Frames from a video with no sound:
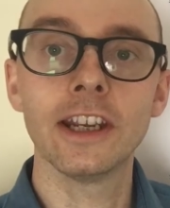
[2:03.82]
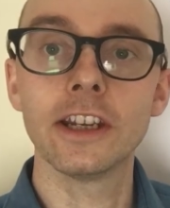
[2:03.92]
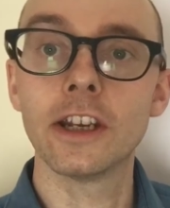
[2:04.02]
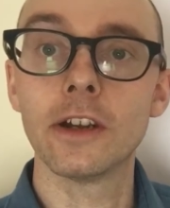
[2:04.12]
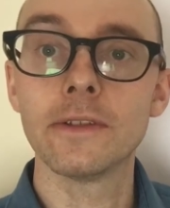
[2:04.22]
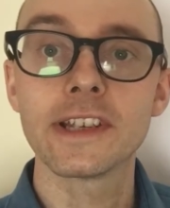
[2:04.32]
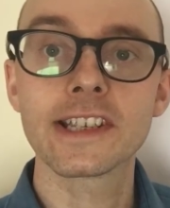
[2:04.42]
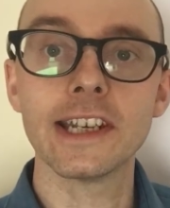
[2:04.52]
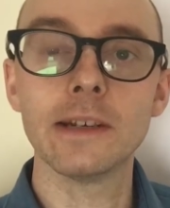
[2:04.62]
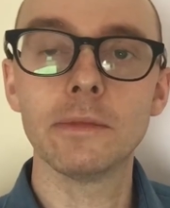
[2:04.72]
the
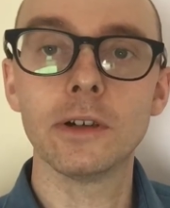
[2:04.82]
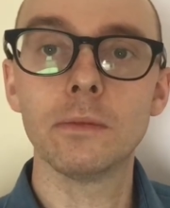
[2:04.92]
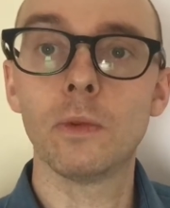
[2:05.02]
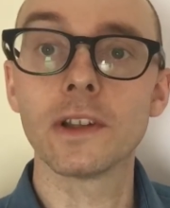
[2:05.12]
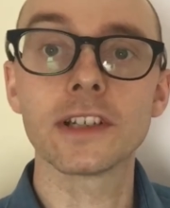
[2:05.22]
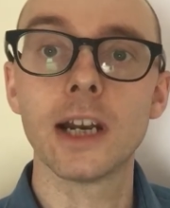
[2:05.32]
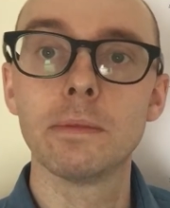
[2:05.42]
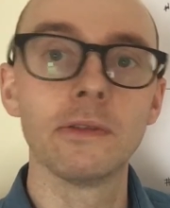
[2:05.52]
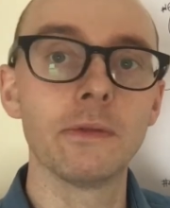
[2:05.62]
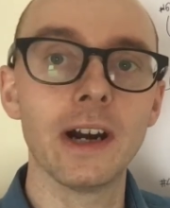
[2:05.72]
synonym, what type
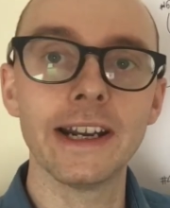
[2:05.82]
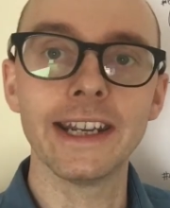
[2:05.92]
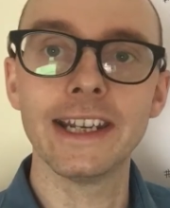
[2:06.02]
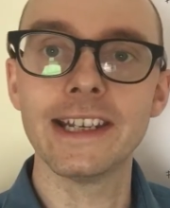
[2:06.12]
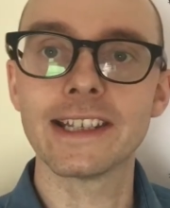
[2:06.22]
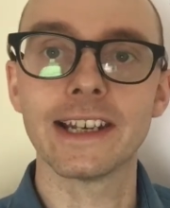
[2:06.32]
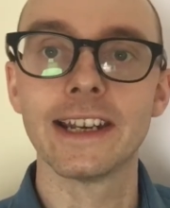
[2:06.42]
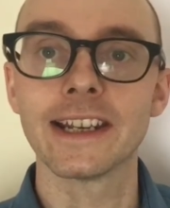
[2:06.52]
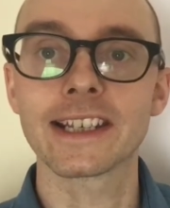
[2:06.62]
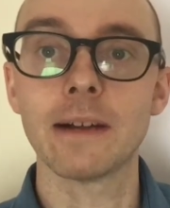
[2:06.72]
of word it is, and an
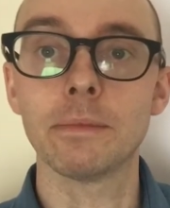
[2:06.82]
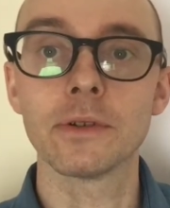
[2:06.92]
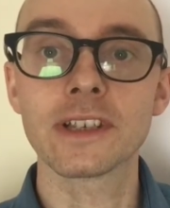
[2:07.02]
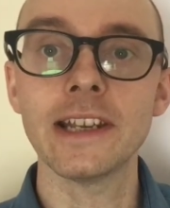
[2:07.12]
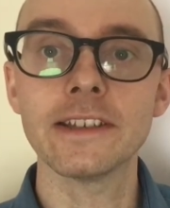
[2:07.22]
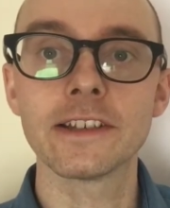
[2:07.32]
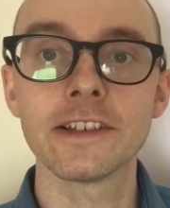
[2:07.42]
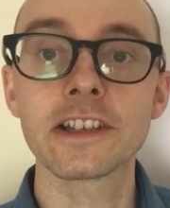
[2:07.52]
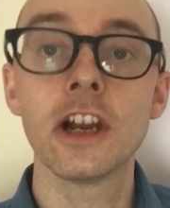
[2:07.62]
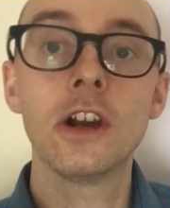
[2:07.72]
example
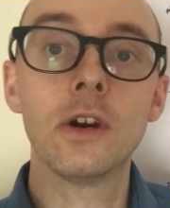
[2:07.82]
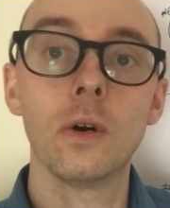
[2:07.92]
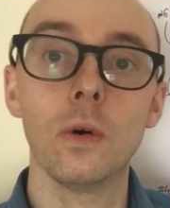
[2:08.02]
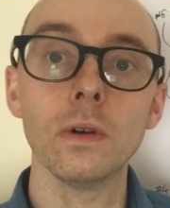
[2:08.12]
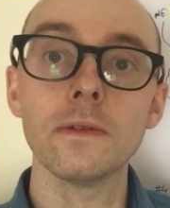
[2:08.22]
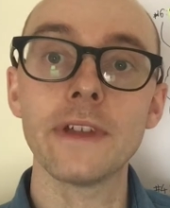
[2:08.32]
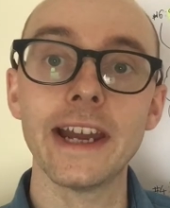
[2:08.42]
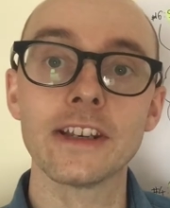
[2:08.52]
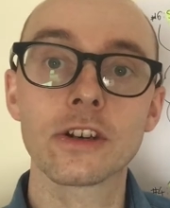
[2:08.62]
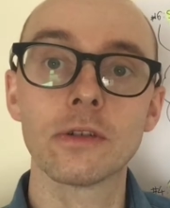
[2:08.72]
sentence. All of that
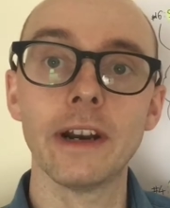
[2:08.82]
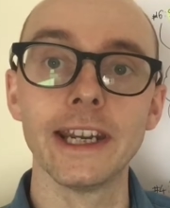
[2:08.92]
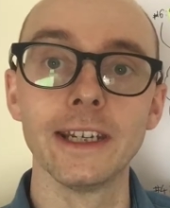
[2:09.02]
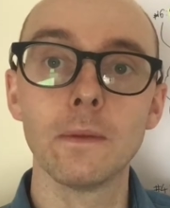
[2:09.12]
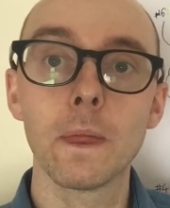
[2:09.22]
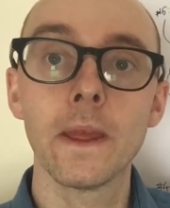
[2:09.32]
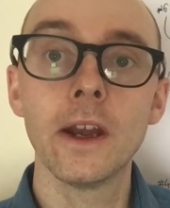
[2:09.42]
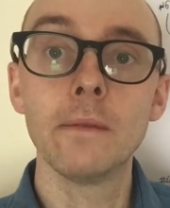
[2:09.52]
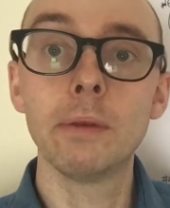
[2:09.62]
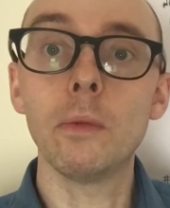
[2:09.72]
is great,
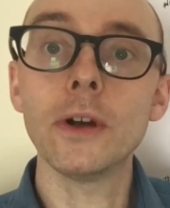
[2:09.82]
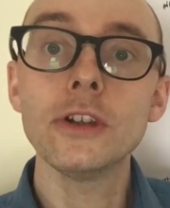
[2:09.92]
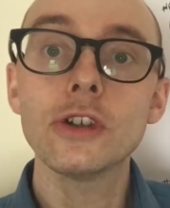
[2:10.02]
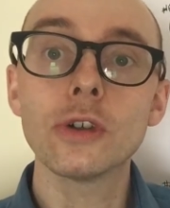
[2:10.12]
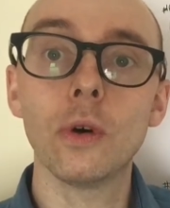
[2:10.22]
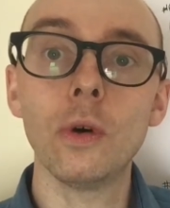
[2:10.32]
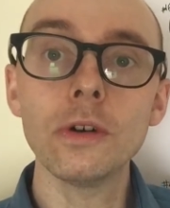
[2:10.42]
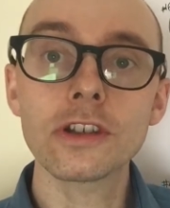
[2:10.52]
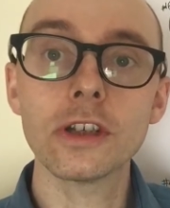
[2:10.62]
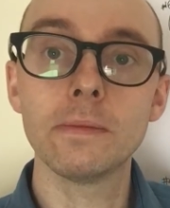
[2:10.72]
but what you should
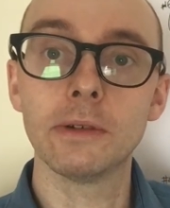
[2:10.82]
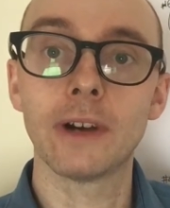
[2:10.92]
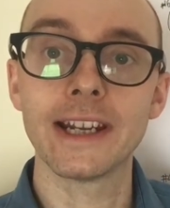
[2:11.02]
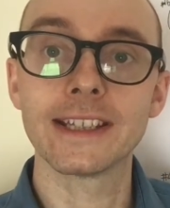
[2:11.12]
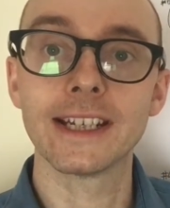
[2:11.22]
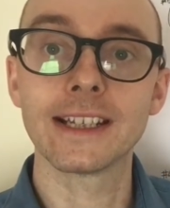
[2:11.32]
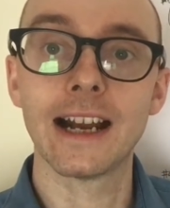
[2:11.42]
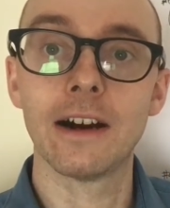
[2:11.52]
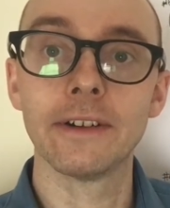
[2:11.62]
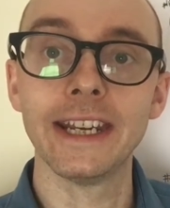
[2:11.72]
also be writing
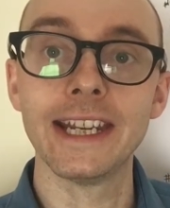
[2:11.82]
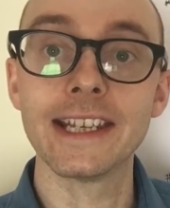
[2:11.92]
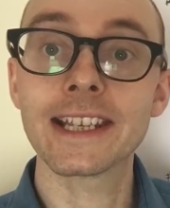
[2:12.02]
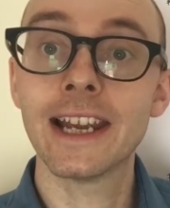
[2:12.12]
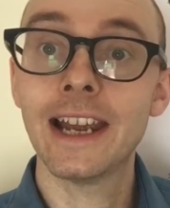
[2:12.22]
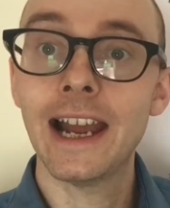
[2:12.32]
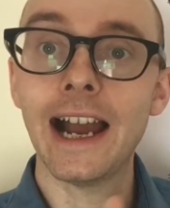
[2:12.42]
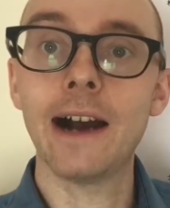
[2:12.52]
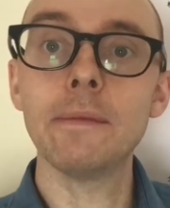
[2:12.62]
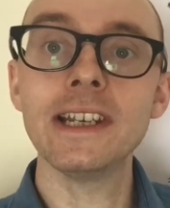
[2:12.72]
down is
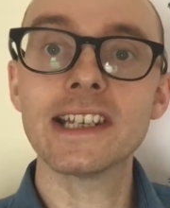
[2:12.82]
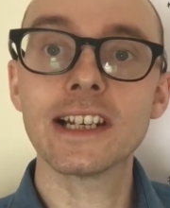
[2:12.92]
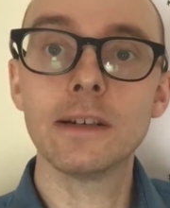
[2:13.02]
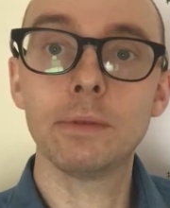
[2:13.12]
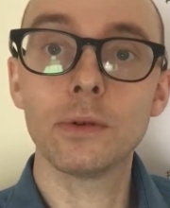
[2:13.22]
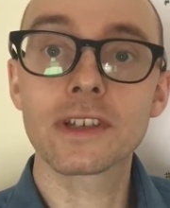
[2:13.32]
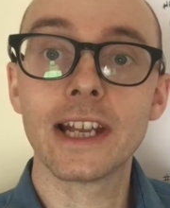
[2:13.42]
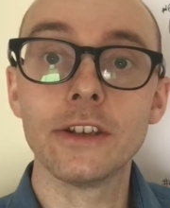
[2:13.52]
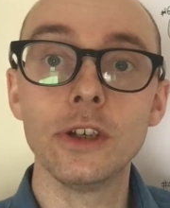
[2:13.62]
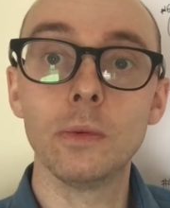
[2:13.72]
how many syllables
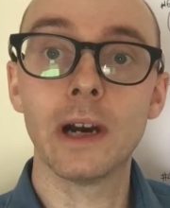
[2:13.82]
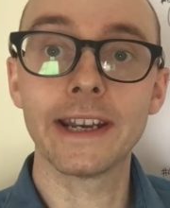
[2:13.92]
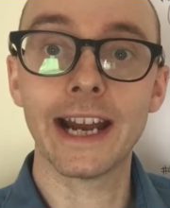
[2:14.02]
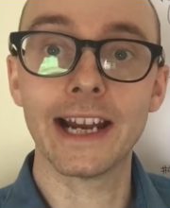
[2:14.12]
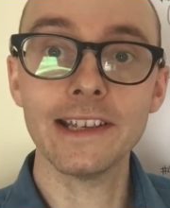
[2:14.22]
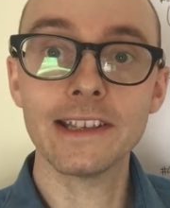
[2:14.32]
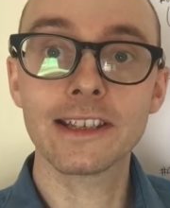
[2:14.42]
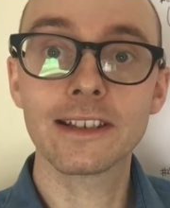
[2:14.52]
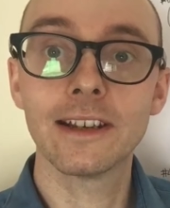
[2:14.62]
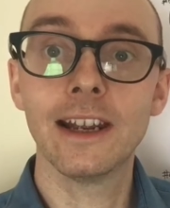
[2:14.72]
that new word
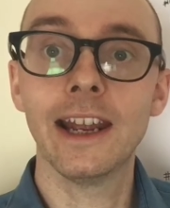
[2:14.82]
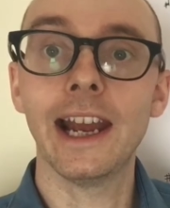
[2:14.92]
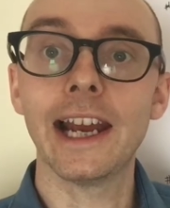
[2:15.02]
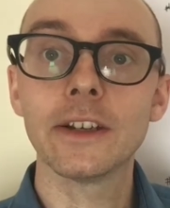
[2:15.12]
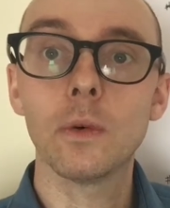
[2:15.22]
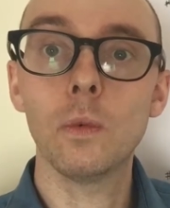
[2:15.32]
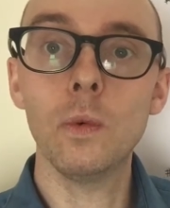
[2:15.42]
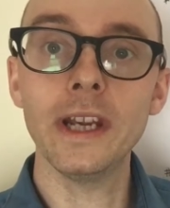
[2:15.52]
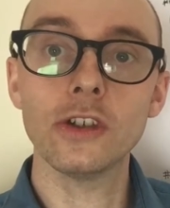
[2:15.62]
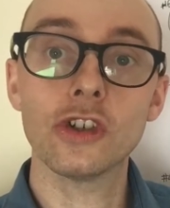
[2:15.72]
has and
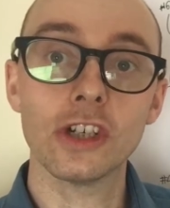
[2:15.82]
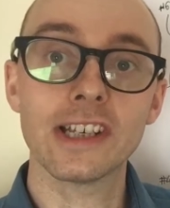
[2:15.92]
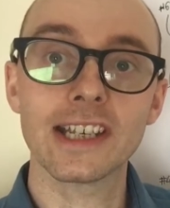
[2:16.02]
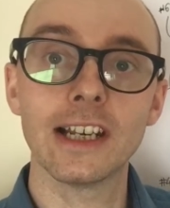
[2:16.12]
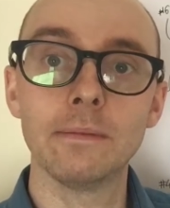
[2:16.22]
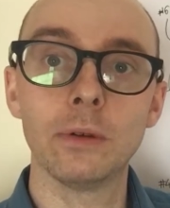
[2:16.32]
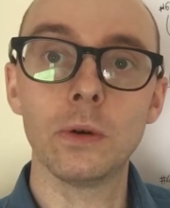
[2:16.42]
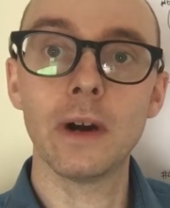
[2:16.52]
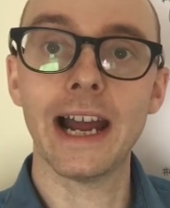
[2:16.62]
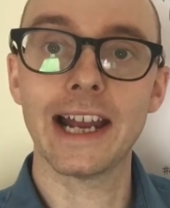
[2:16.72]
which
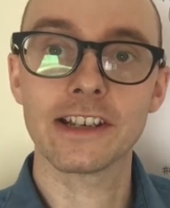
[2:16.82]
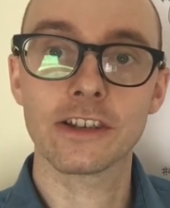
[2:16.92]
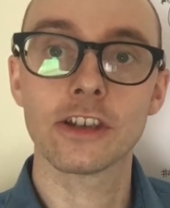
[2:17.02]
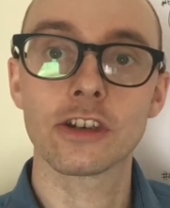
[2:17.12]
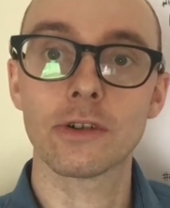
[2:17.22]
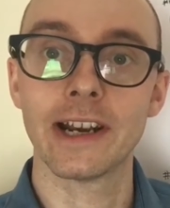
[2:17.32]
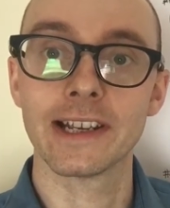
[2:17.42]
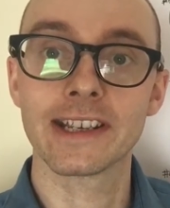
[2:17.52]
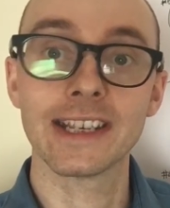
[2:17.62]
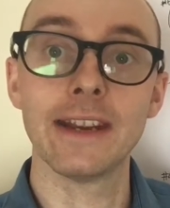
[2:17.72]
syllable has the
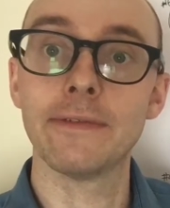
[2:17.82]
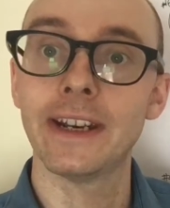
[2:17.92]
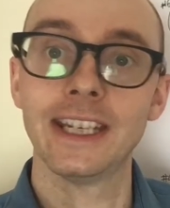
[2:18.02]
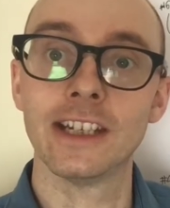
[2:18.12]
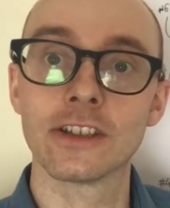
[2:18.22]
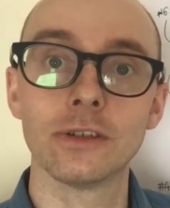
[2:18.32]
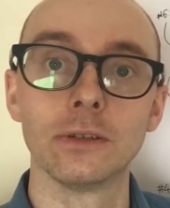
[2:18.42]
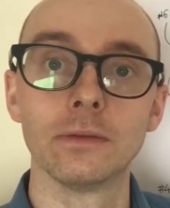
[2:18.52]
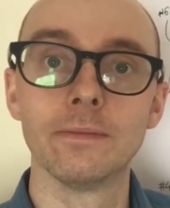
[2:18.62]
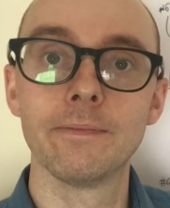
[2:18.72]
stress, if any at all.